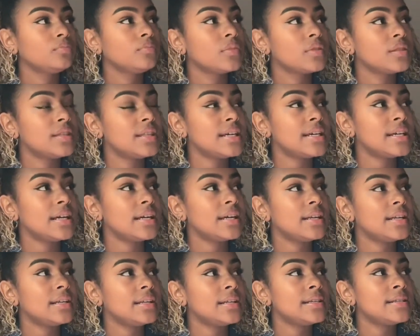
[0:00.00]
The
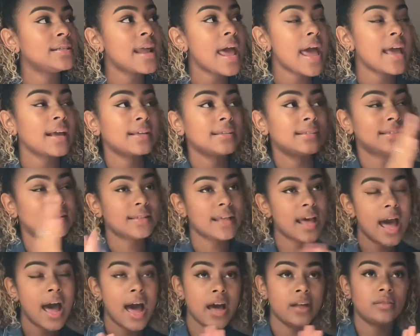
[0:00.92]
next
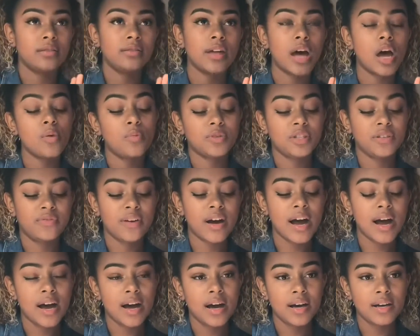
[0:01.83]
scan that I would have
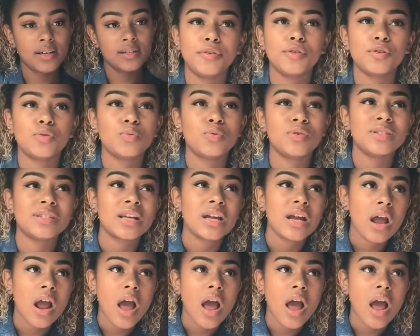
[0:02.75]
had was